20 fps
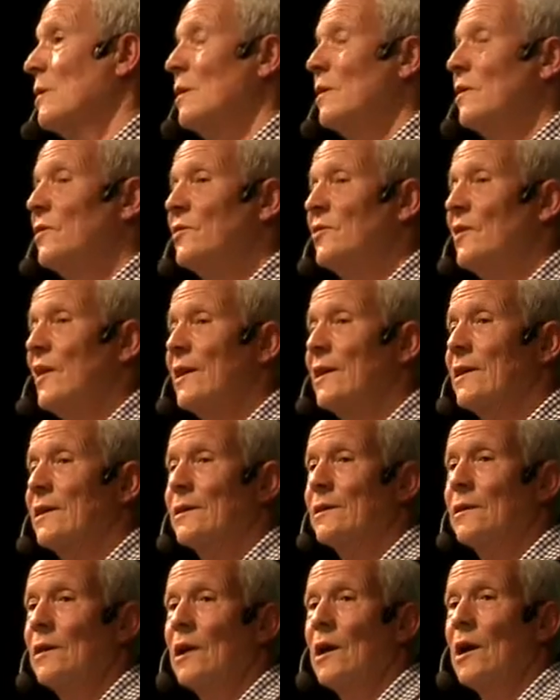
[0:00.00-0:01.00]
Second,
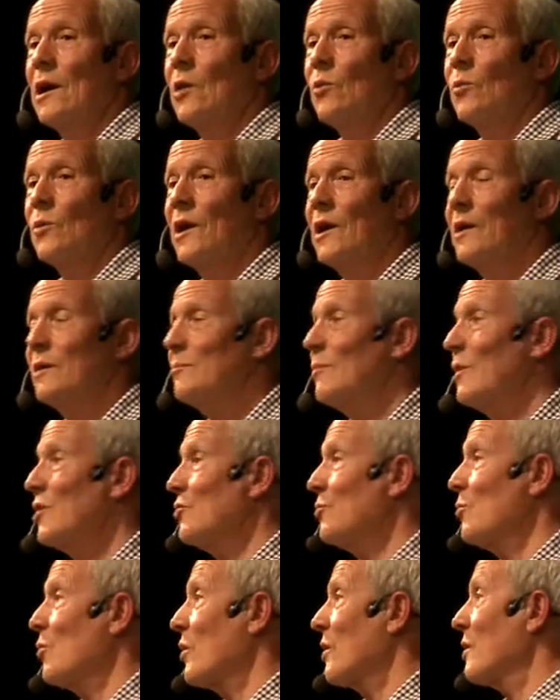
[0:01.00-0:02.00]
we had a
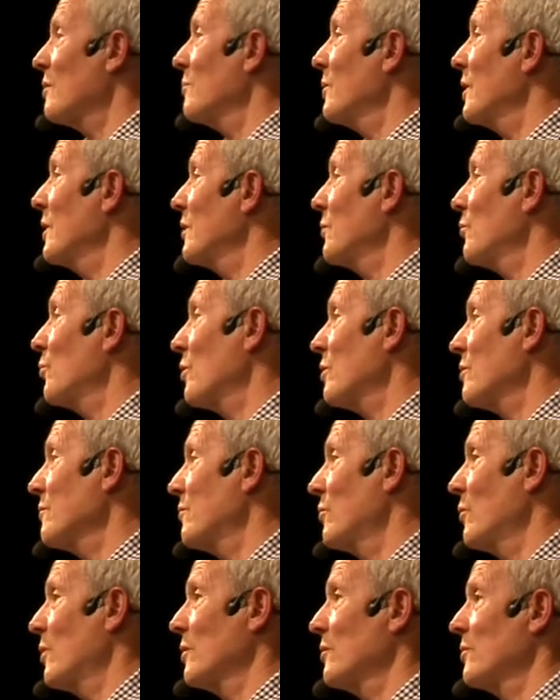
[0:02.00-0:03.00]
much more committed
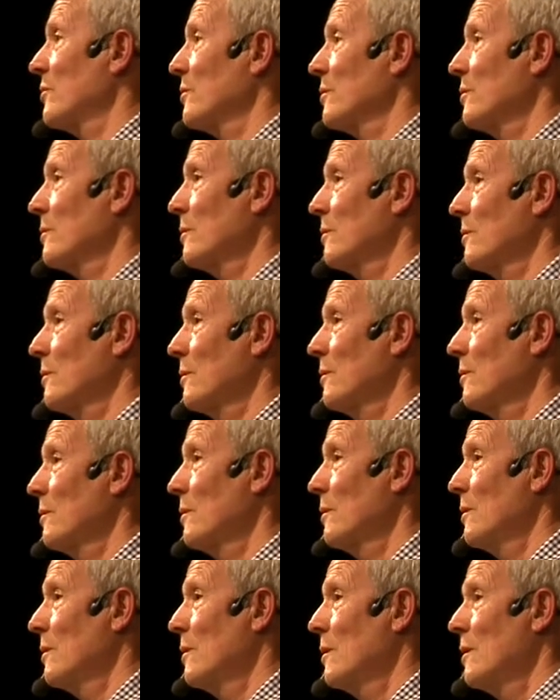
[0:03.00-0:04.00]
workforce,
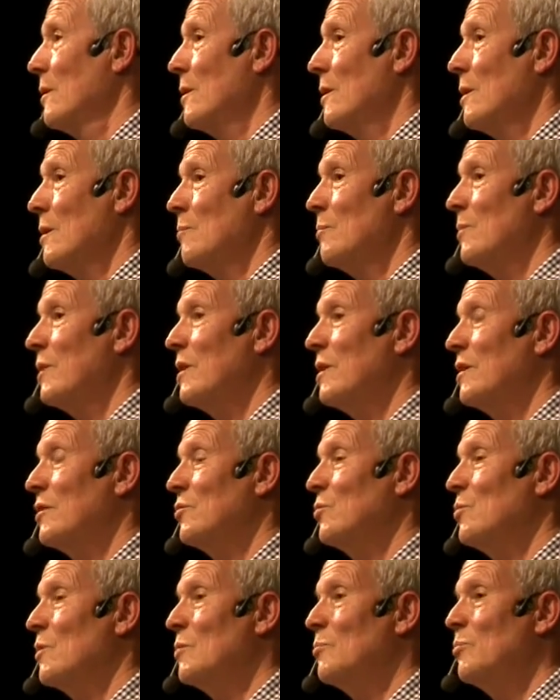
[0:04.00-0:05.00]

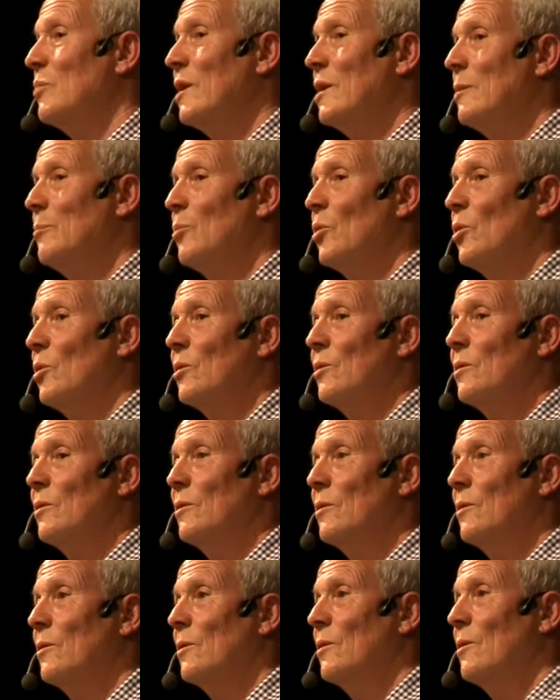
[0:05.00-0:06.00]
because when people
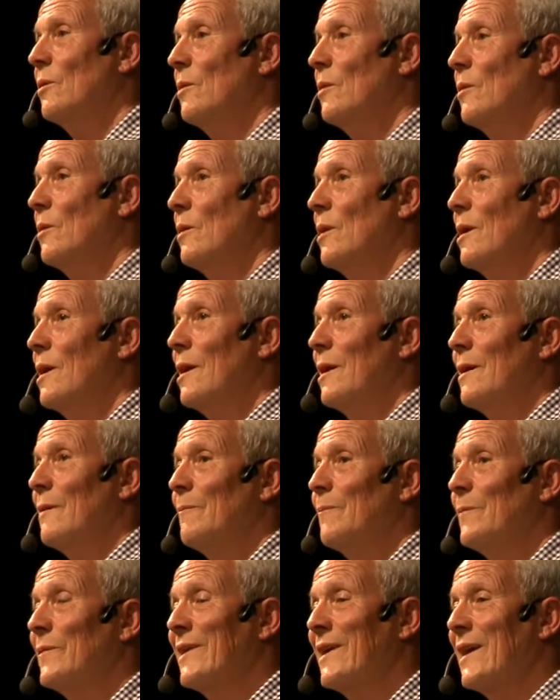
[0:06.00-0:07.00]

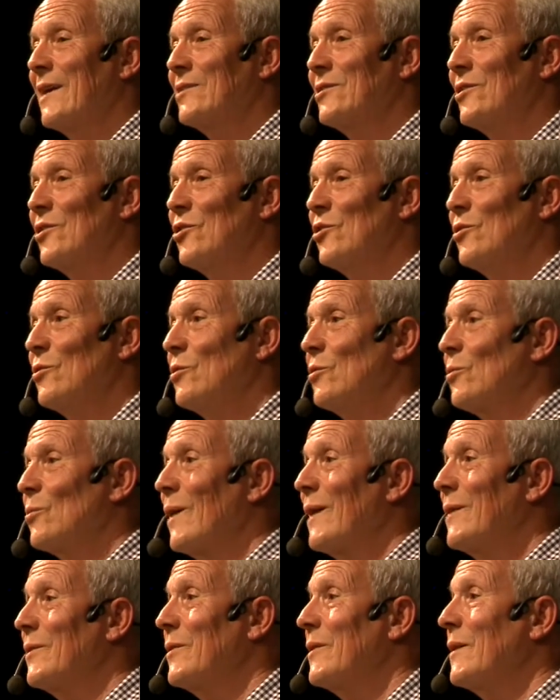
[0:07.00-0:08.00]
get to do the
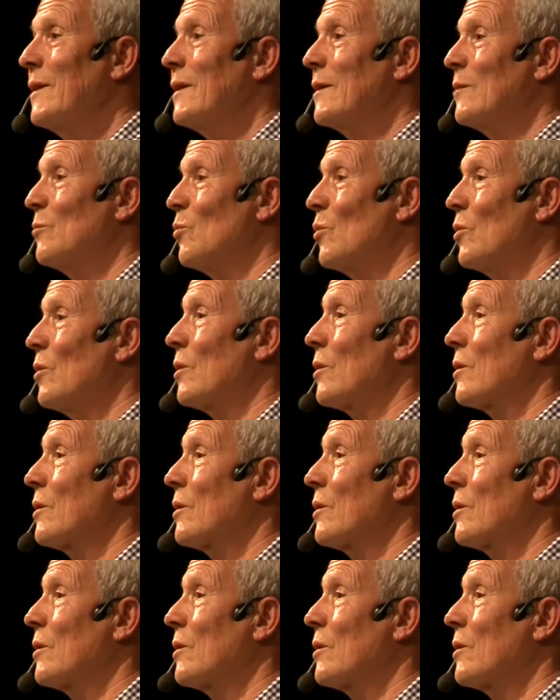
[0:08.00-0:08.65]
right thing at work,